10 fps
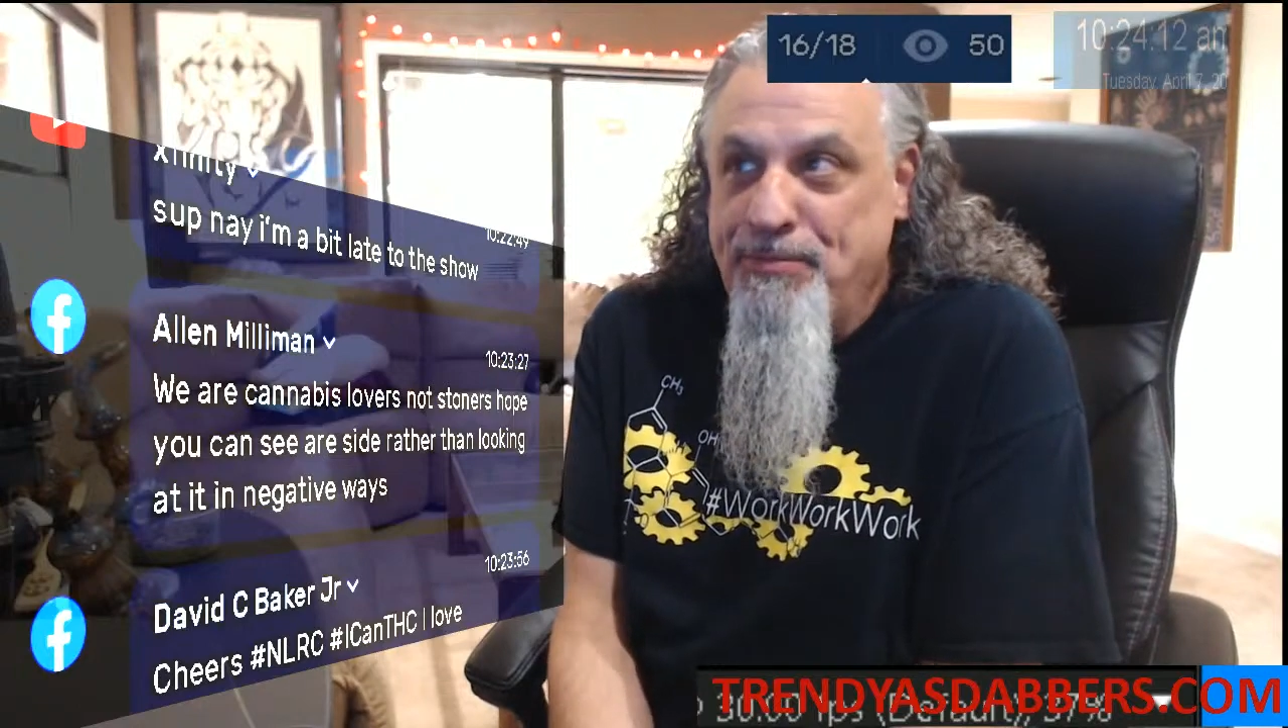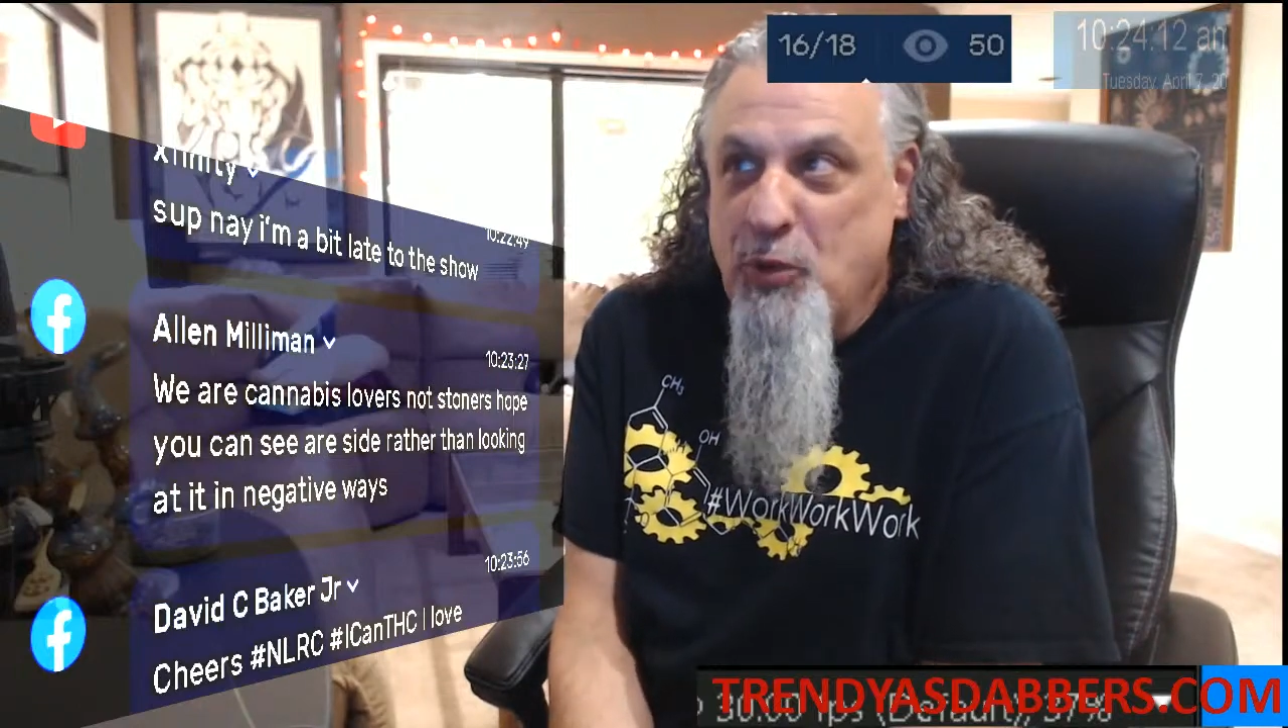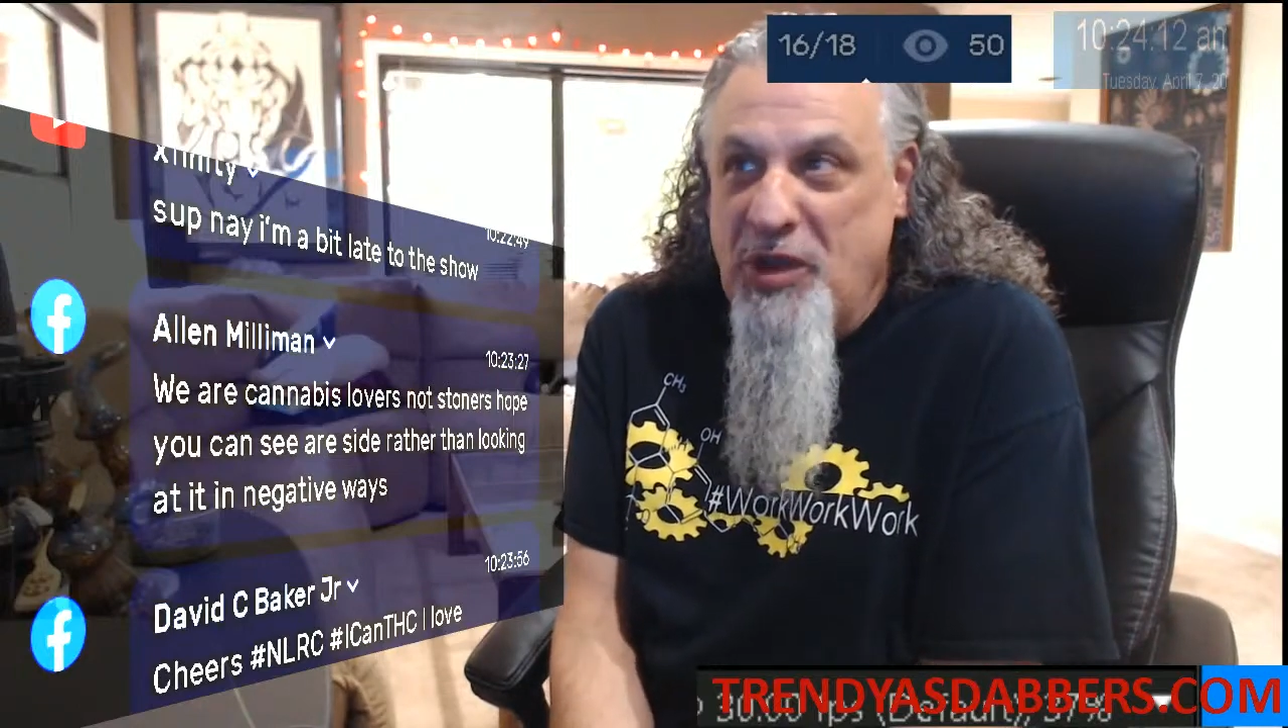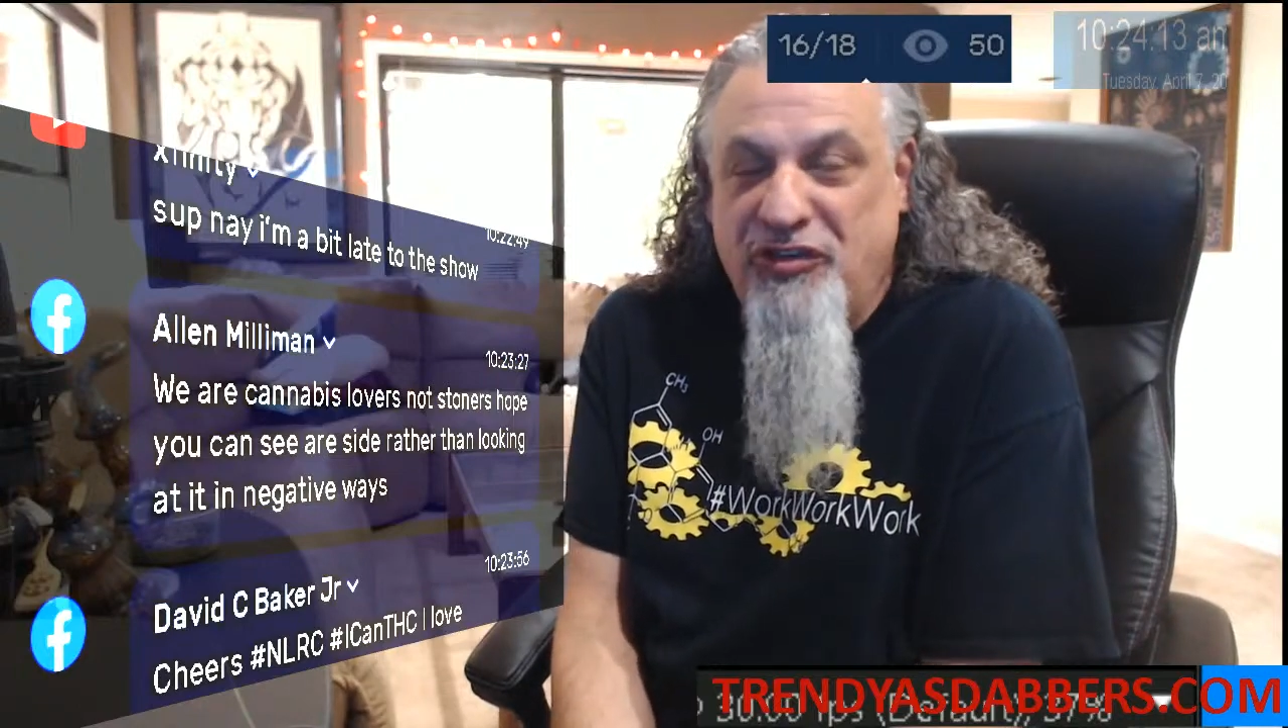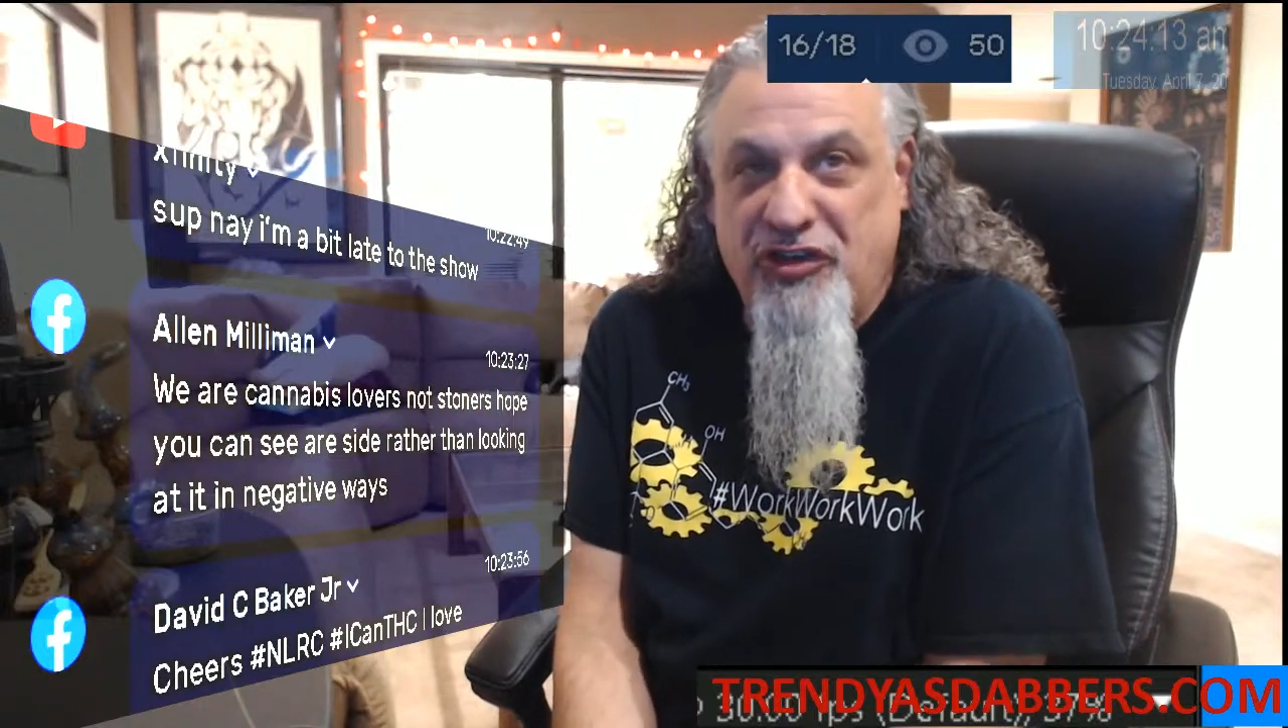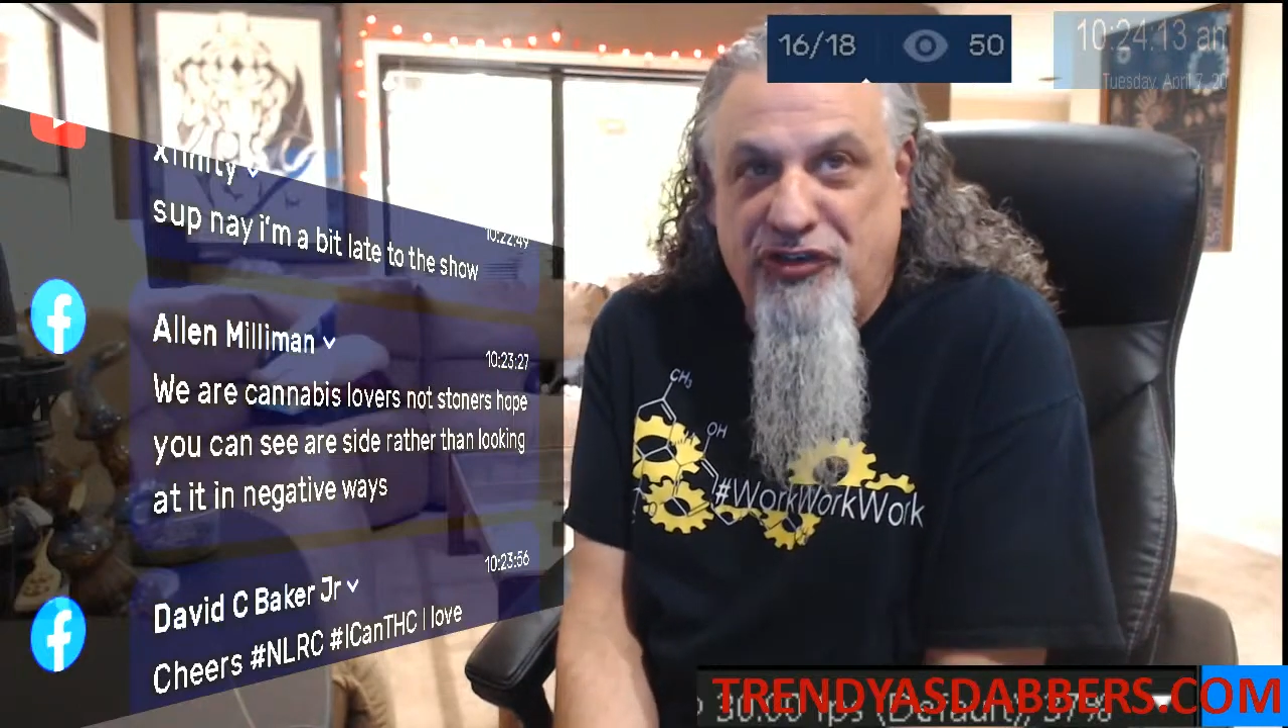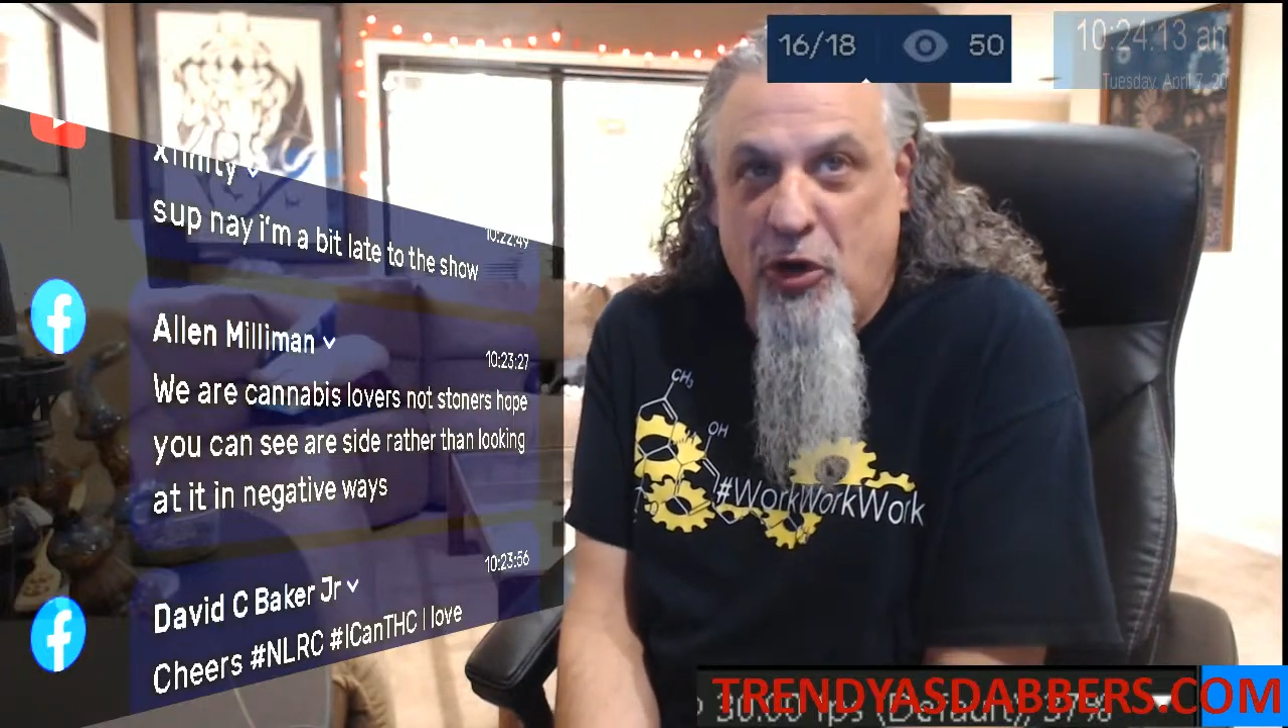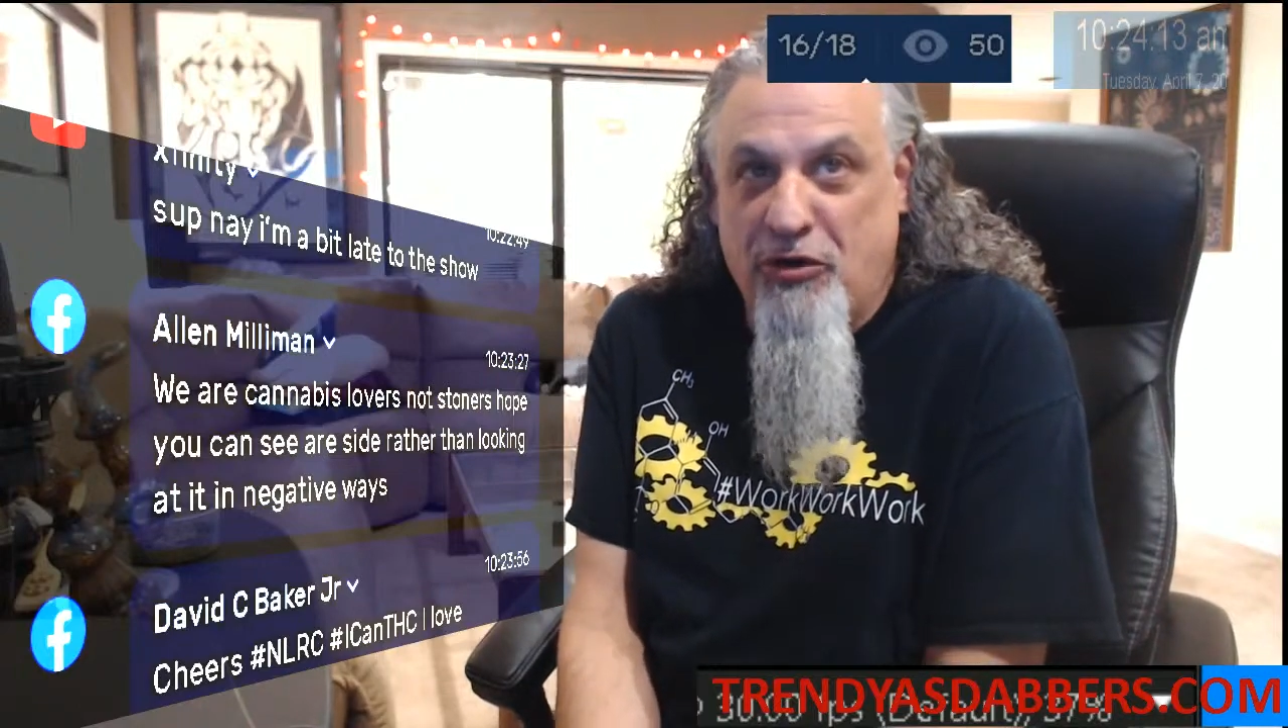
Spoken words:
we used to joke